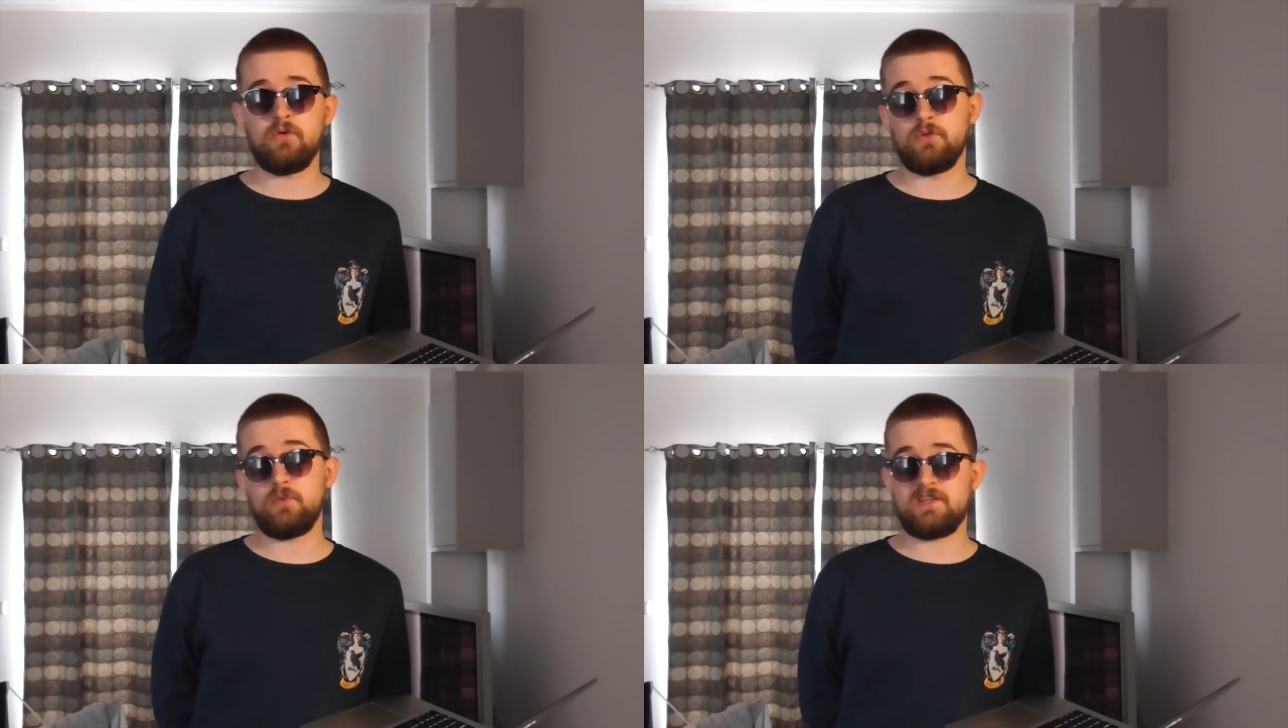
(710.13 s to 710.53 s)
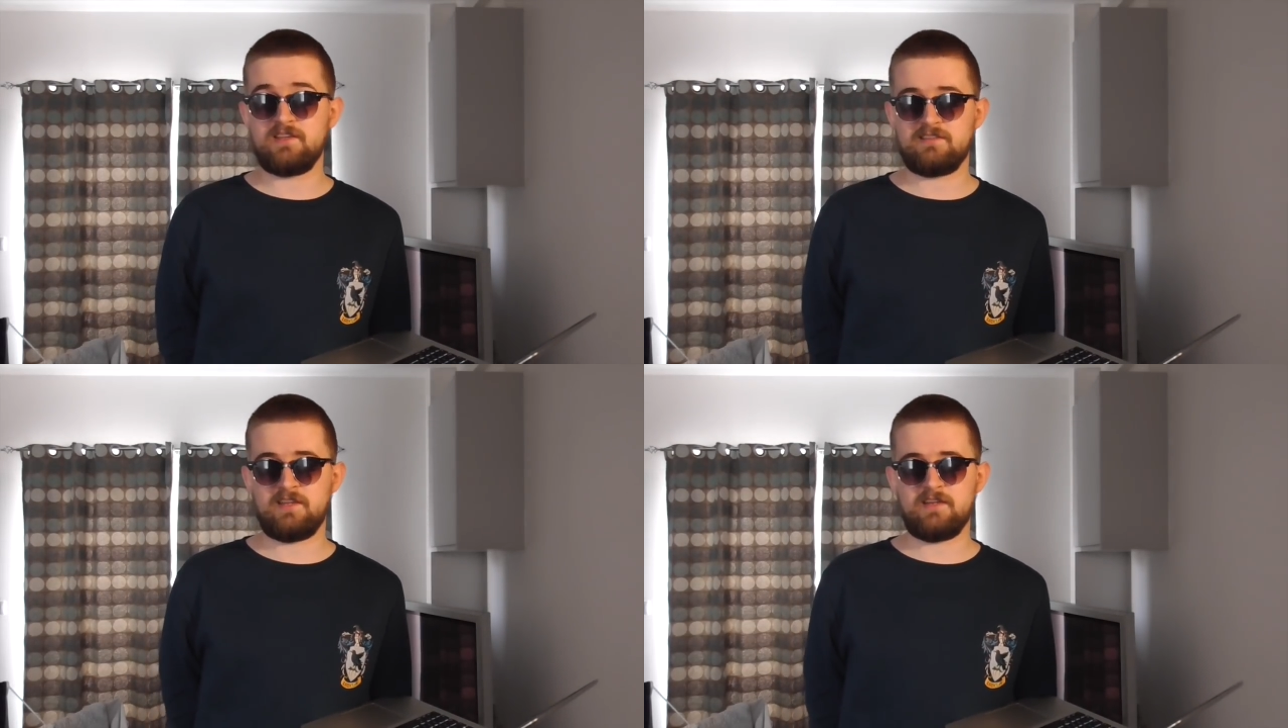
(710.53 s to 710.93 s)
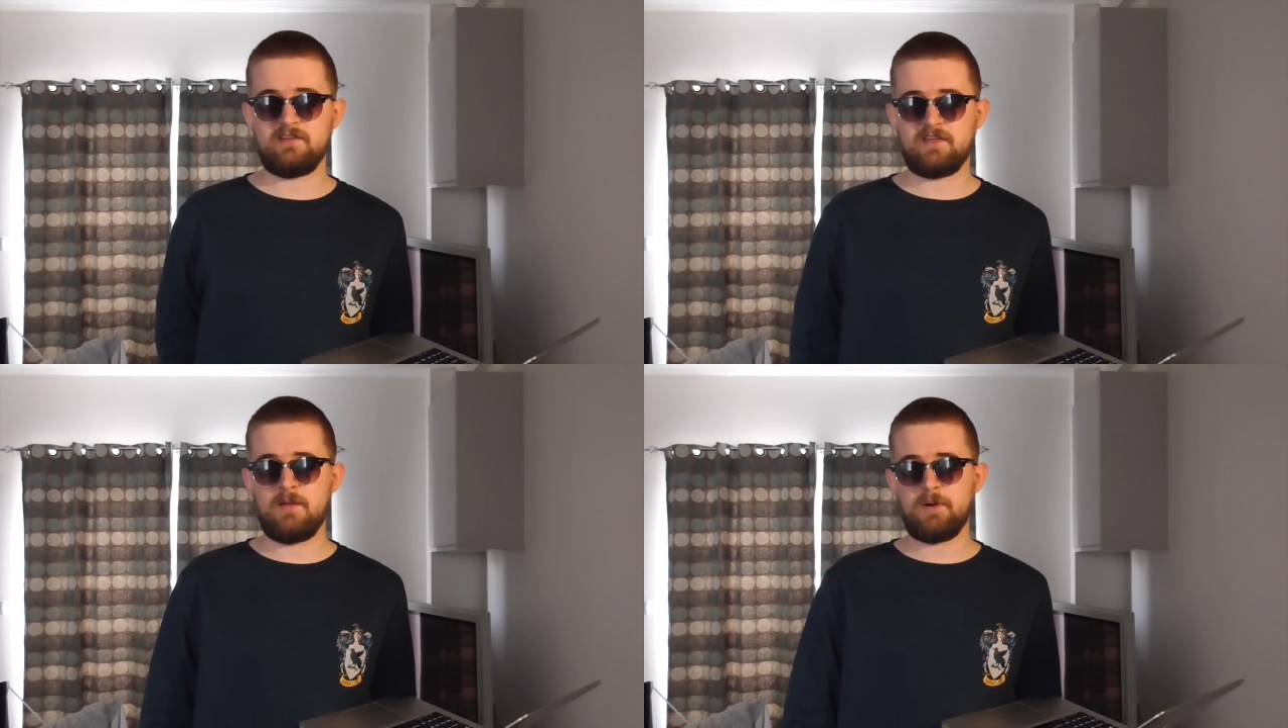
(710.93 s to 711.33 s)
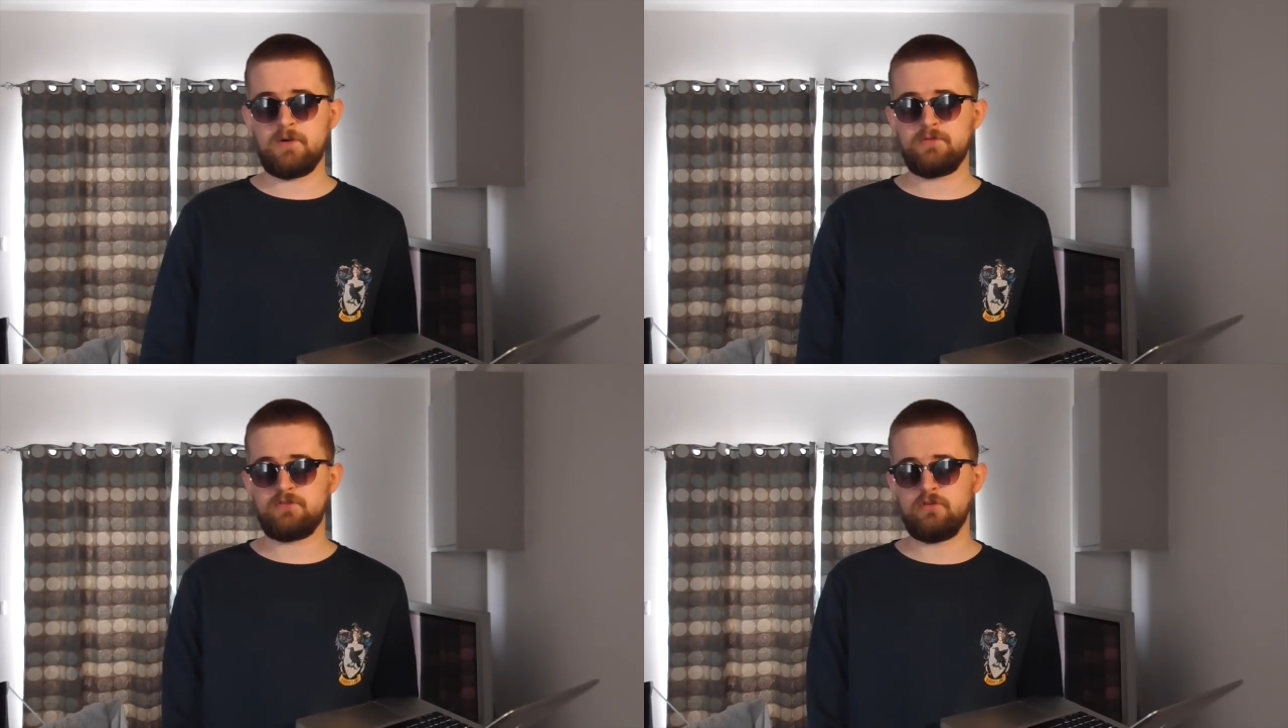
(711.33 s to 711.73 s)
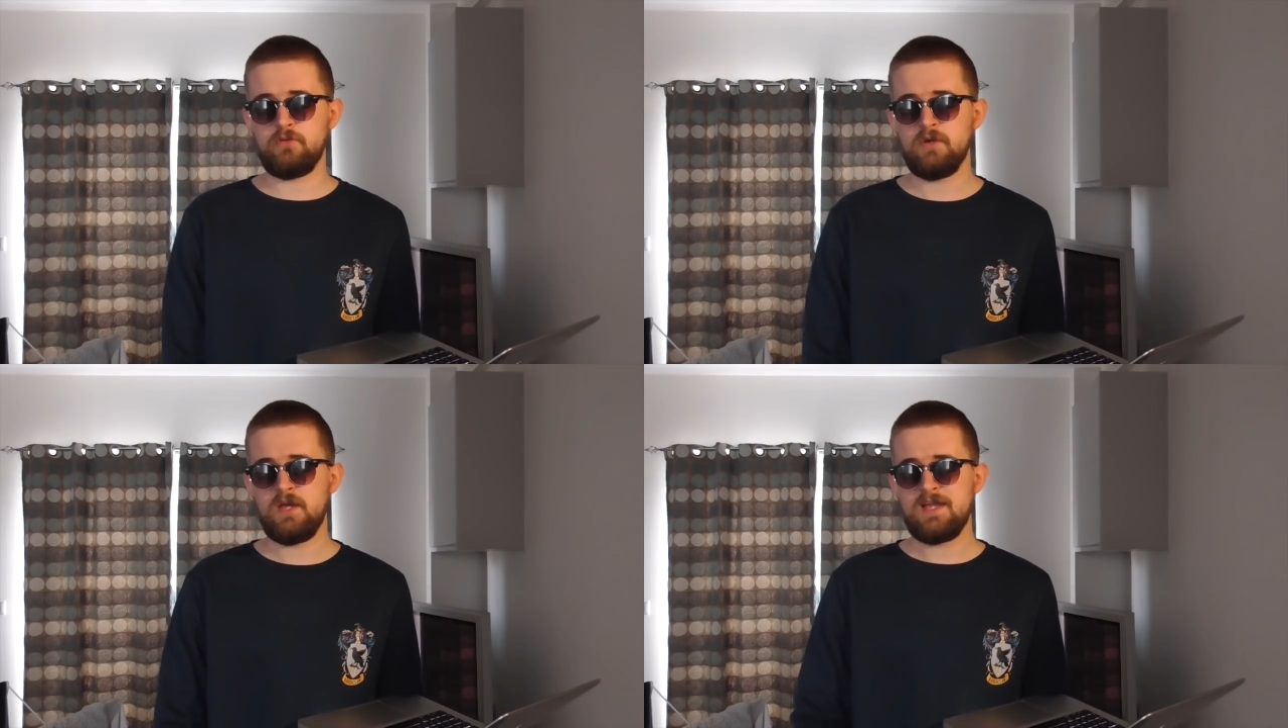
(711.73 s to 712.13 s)
or The Weakest Link, because they're both
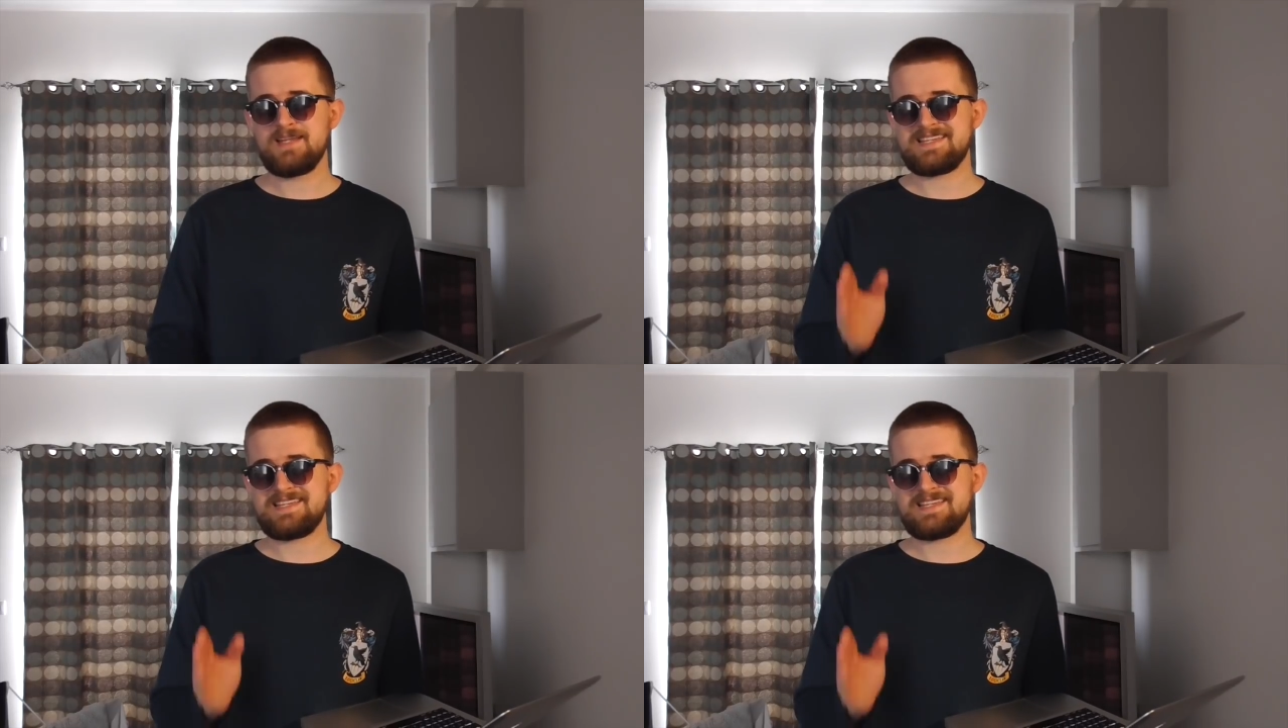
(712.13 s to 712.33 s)
2